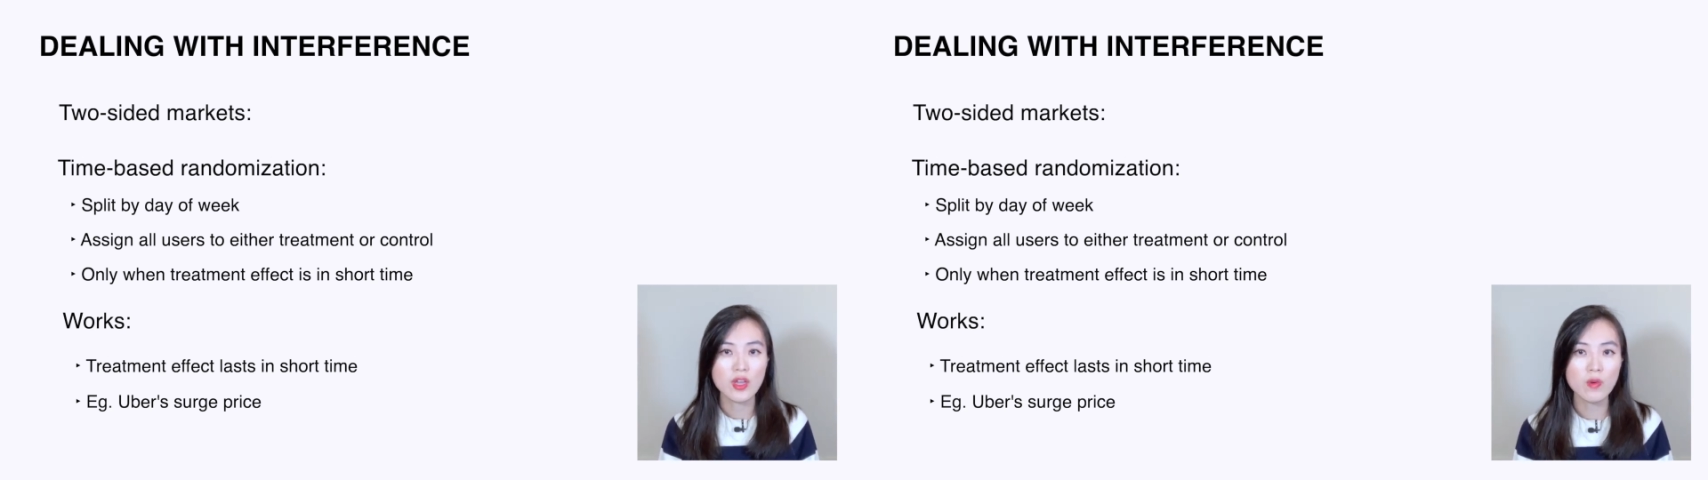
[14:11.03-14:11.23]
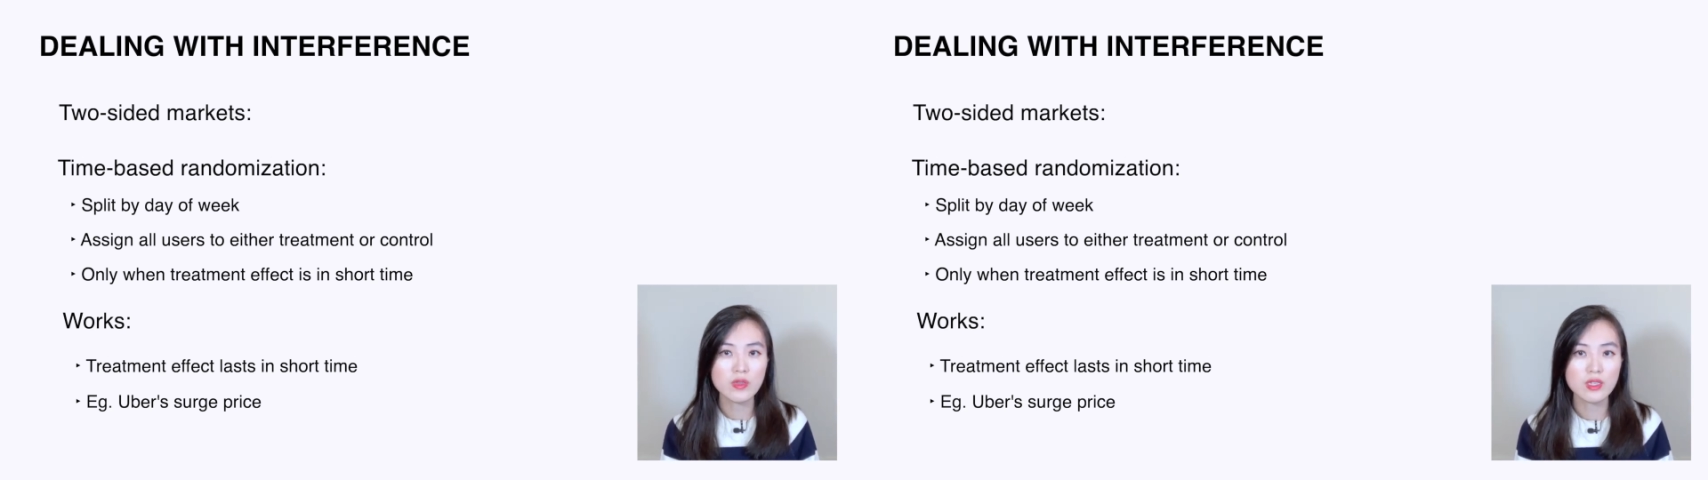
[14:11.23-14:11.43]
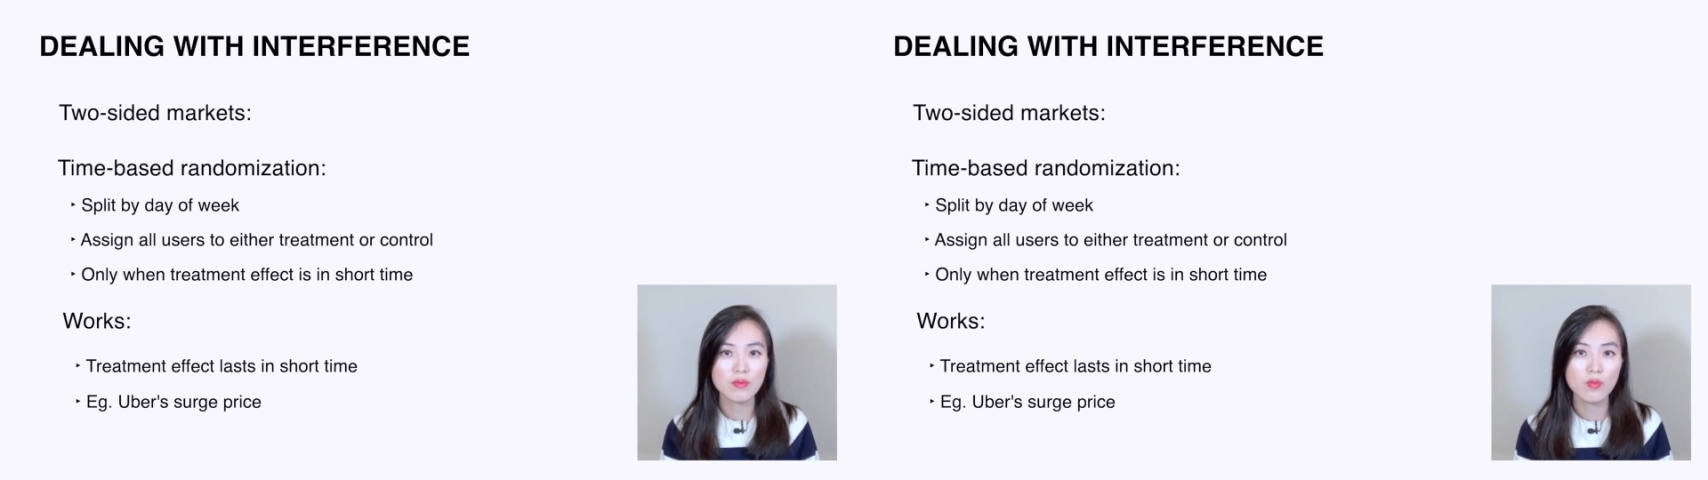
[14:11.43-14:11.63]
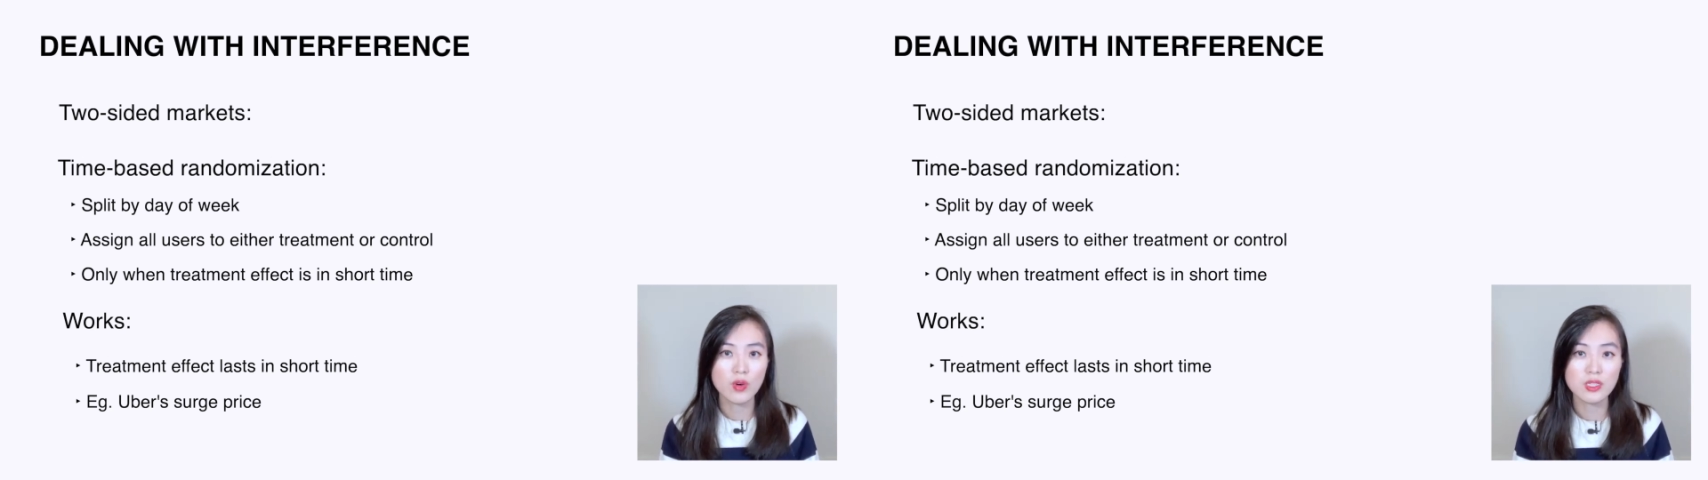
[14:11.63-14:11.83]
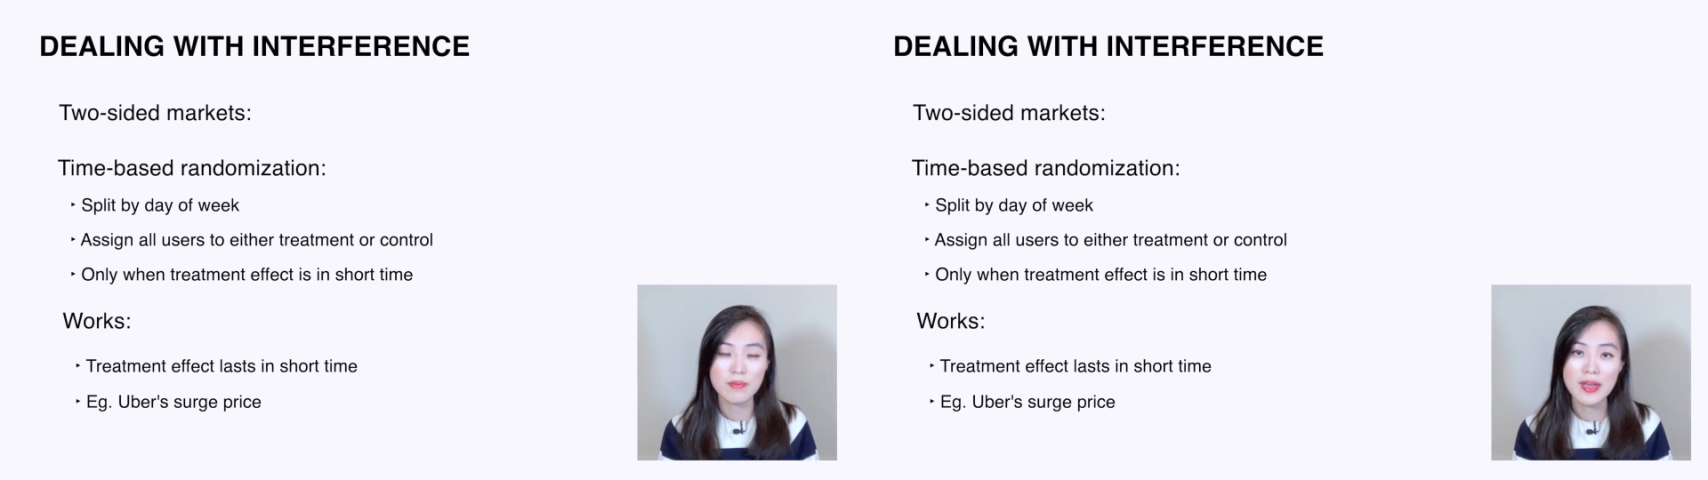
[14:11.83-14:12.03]
algorithm
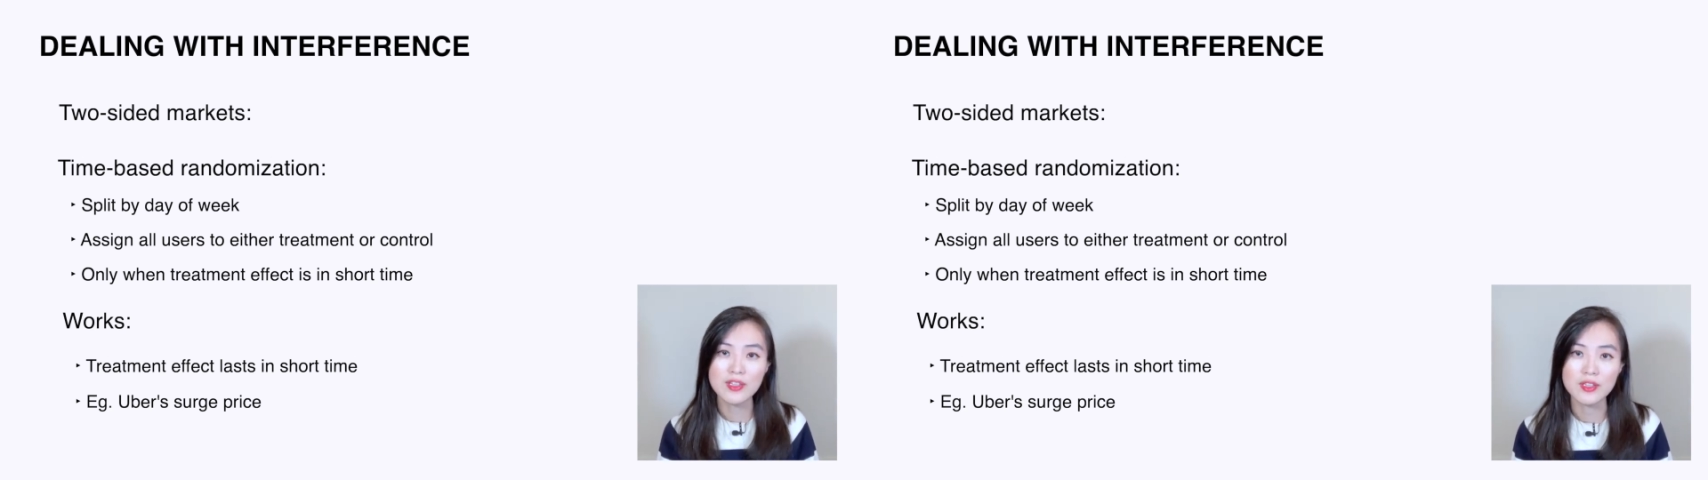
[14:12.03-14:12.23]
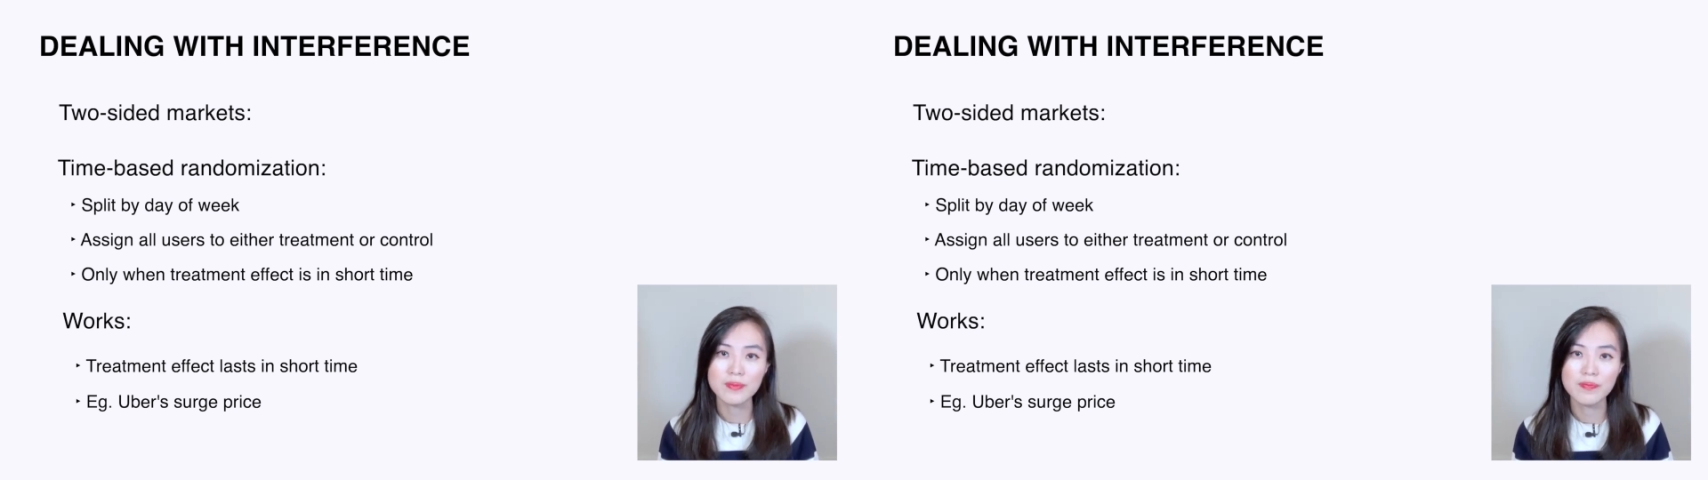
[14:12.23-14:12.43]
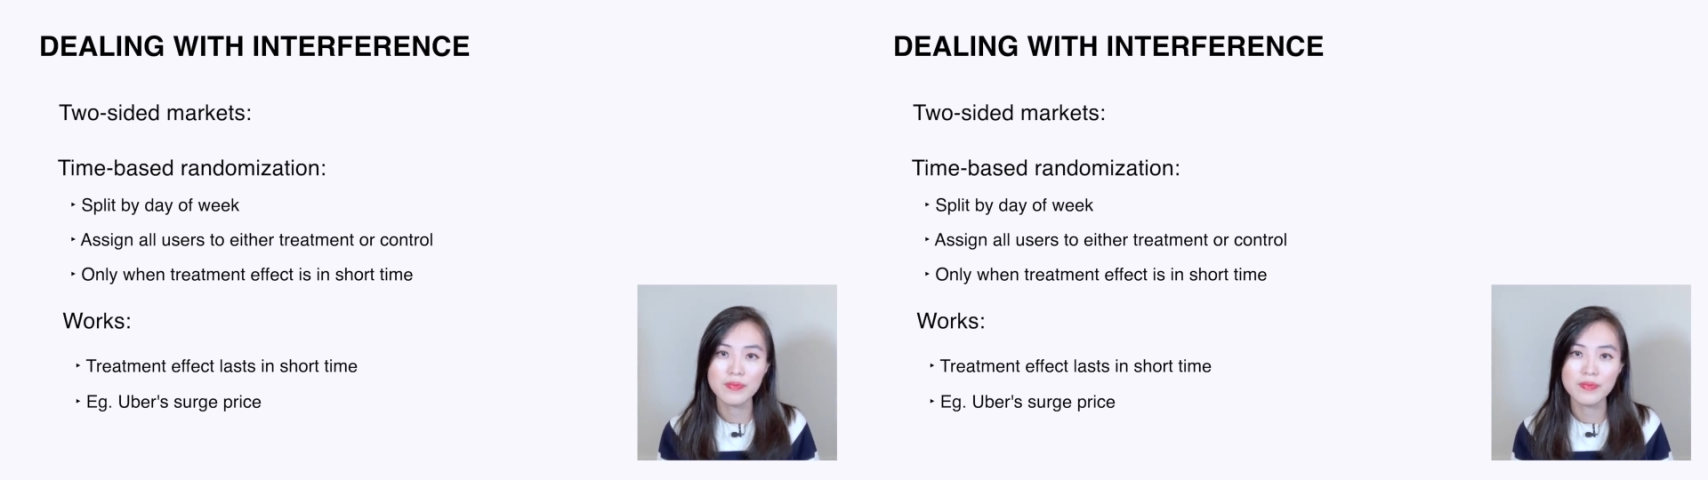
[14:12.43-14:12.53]
works better.